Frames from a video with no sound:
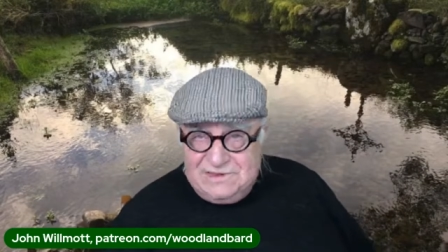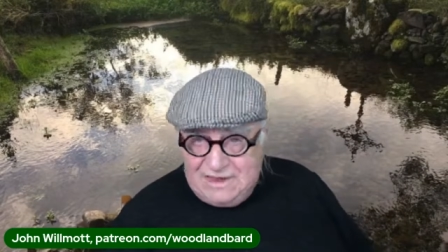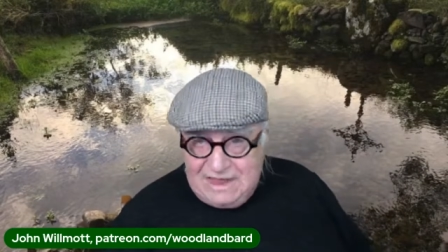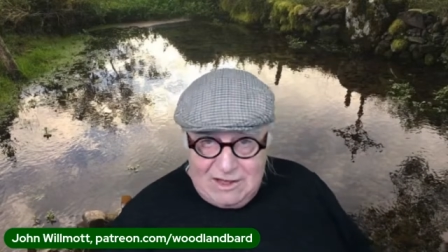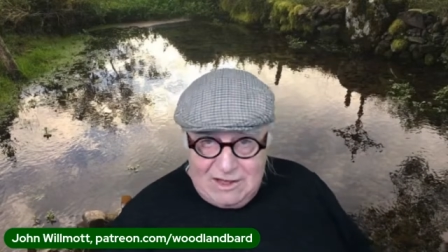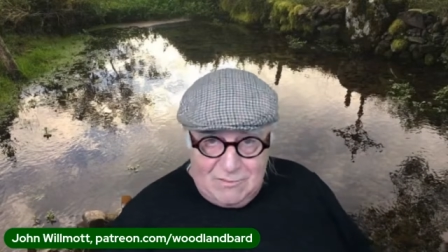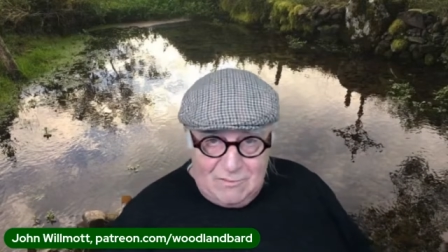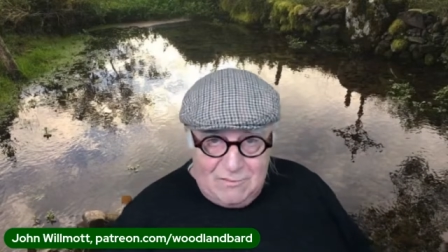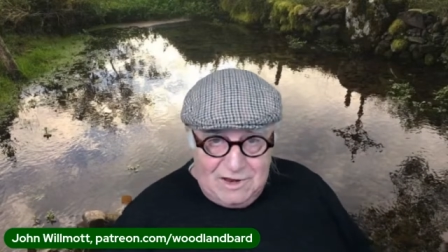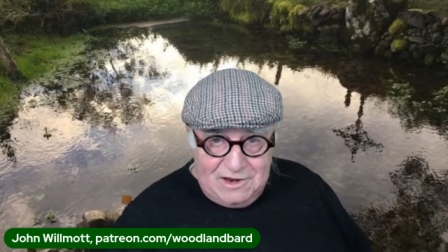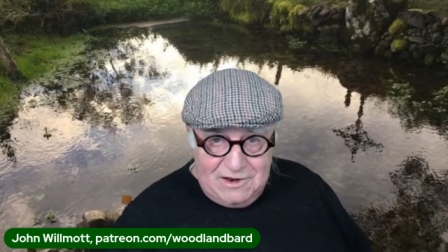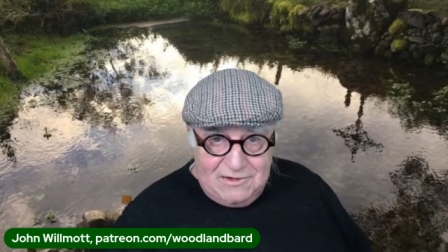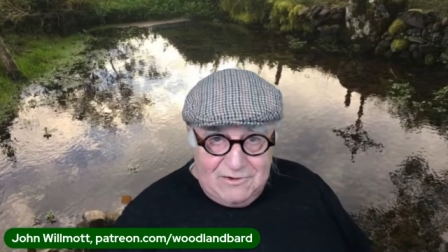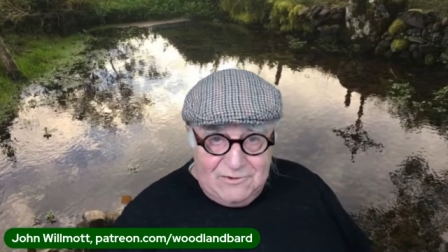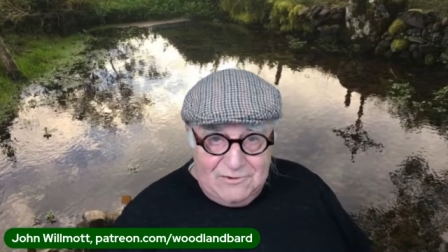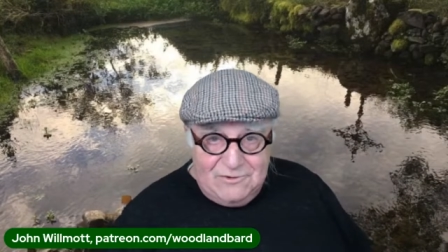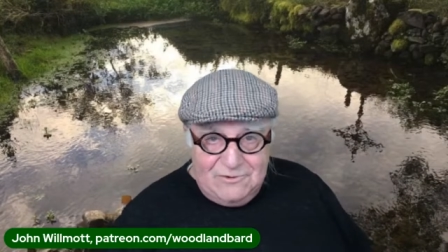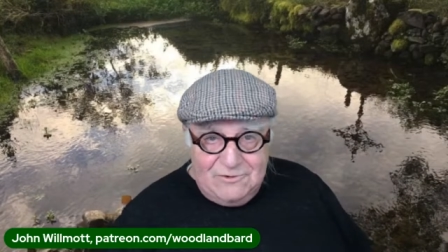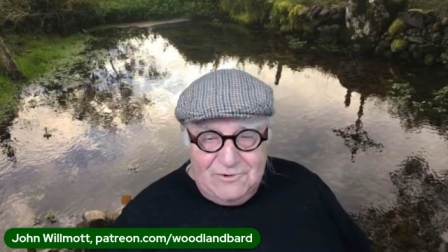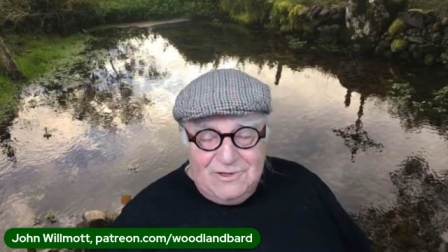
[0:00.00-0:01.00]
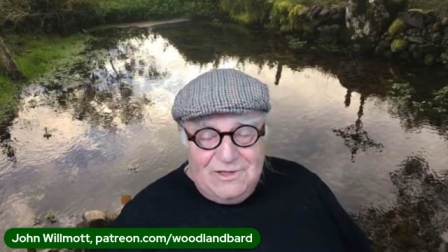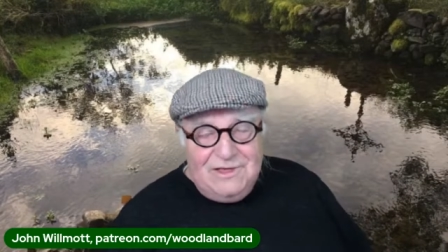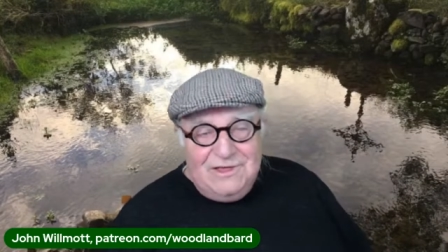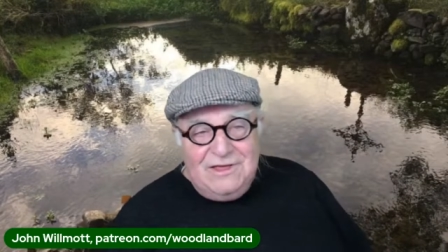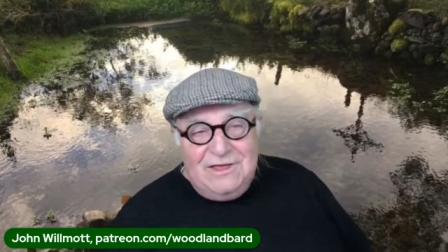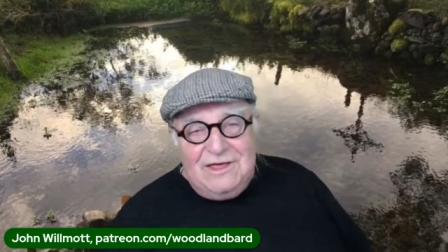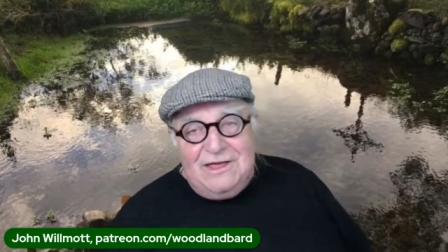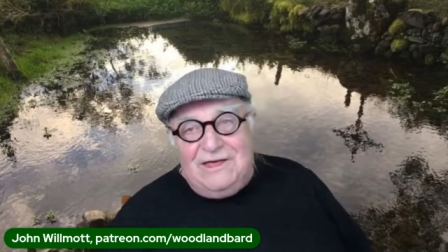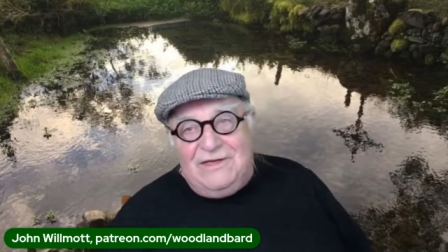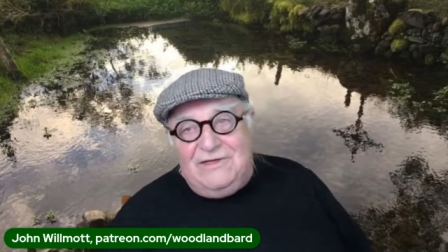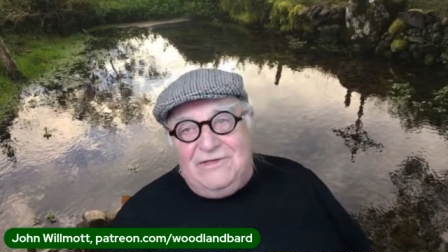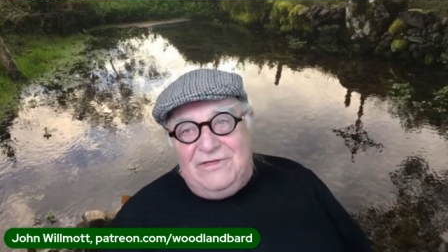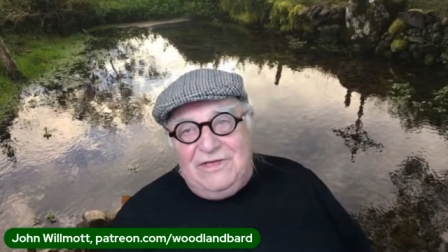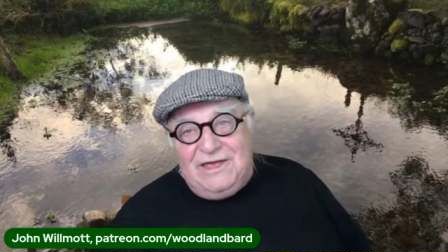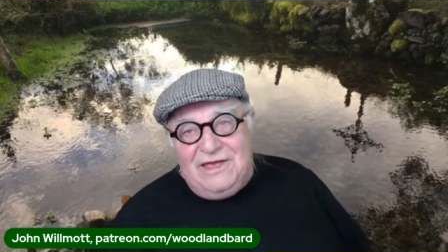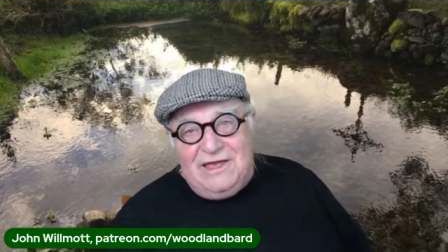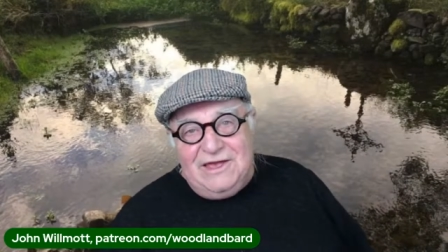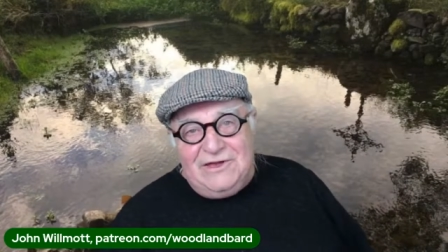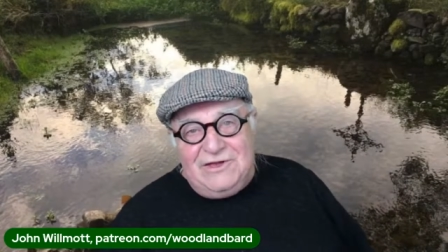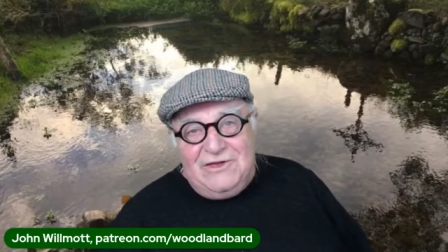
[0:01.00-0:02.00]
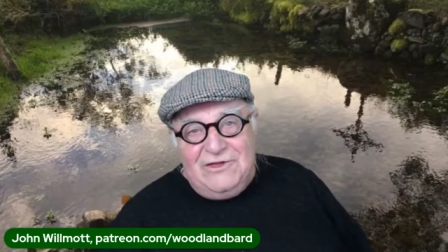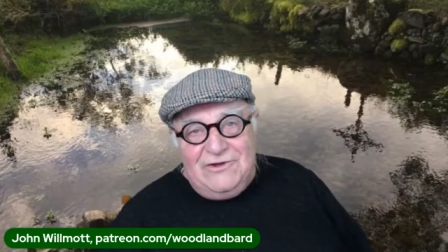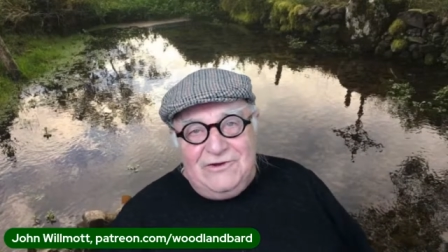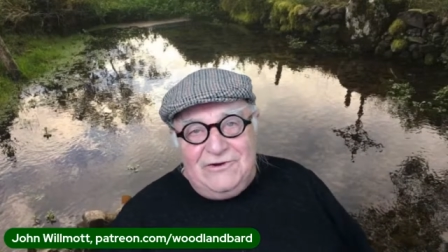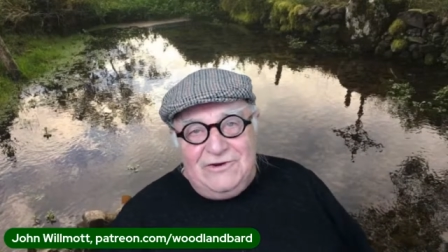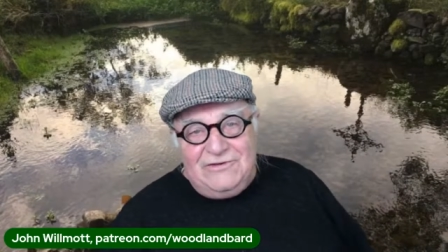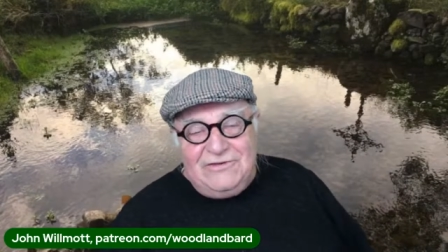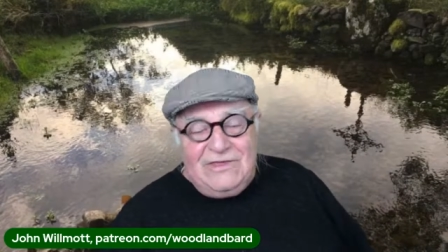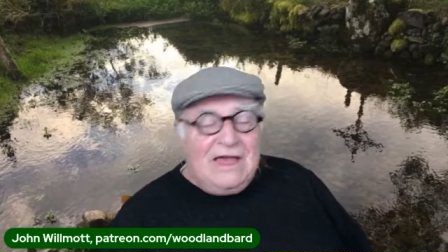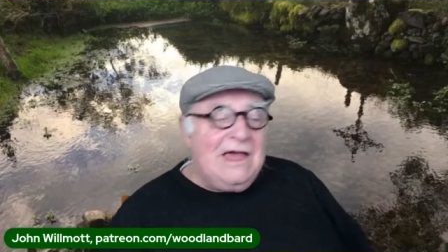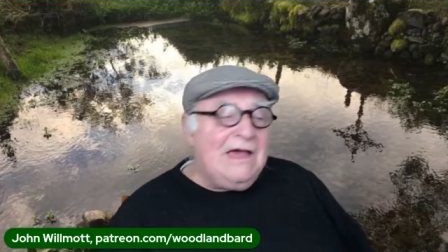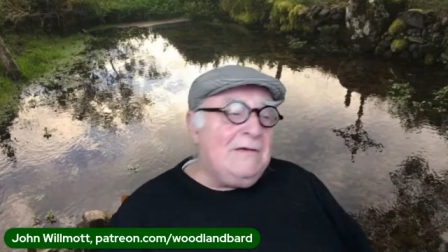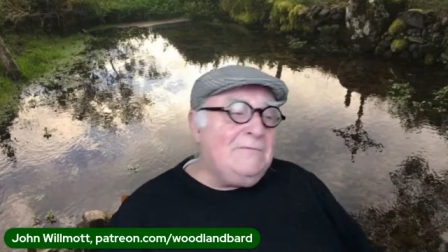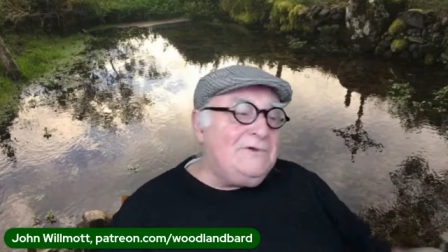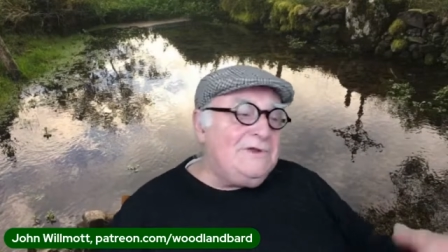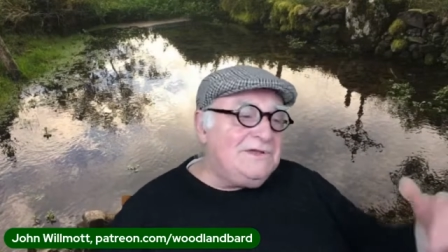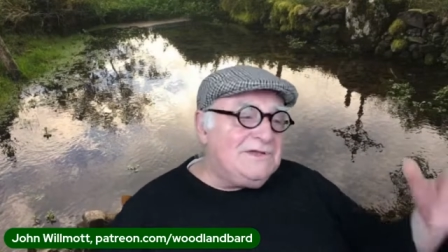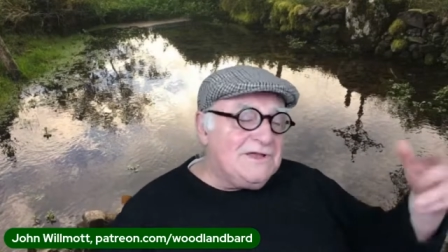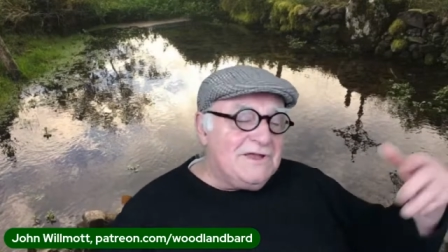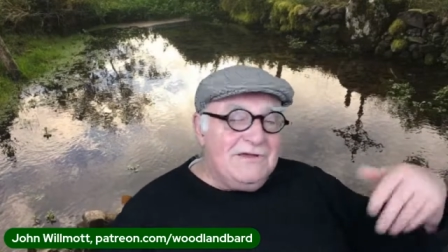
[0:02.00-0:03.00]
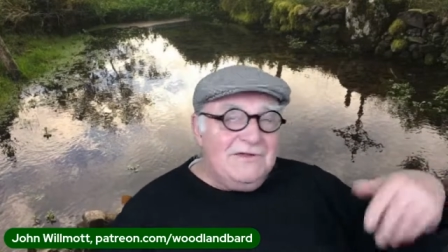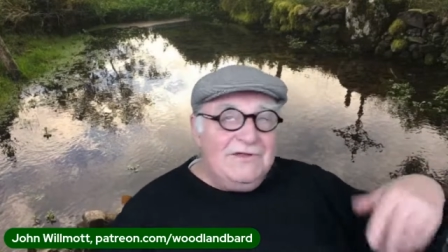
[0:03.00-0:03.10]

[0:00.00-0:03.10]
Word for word: down below, Uh, they get curious. I'm just